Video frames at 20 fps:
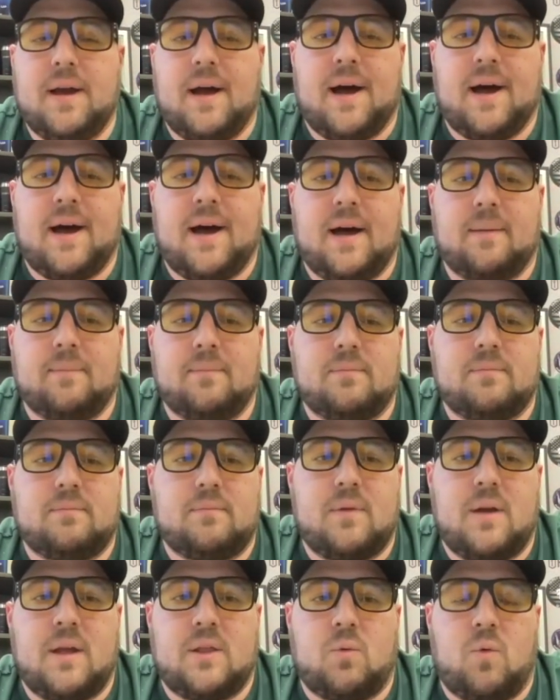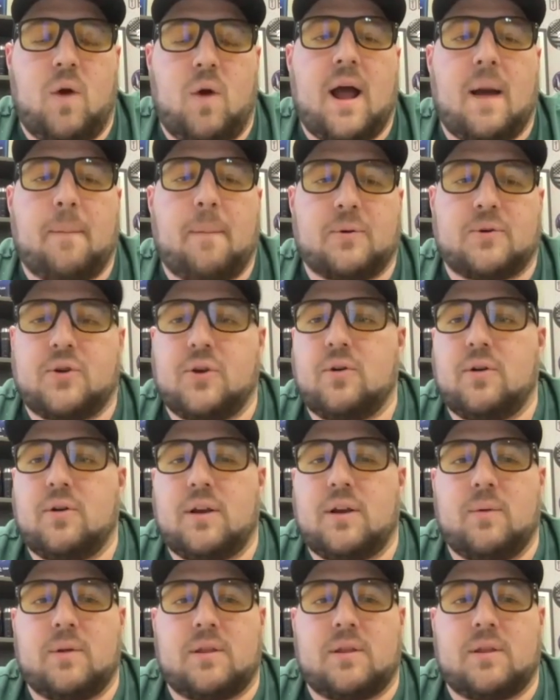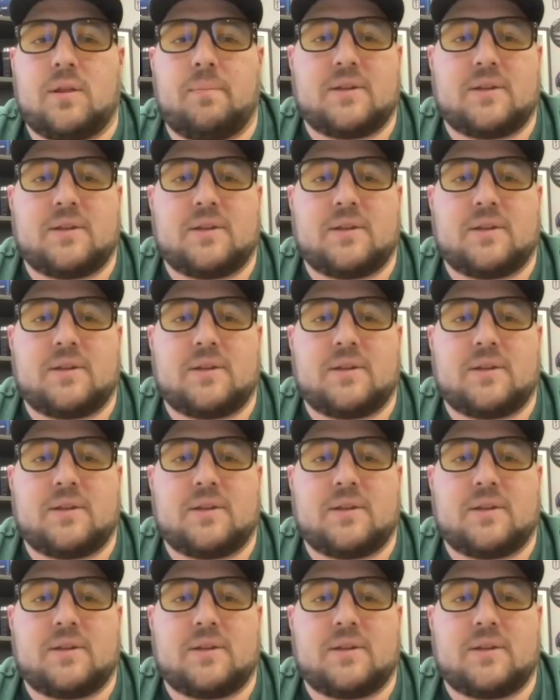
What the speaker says: in the right opportunity with the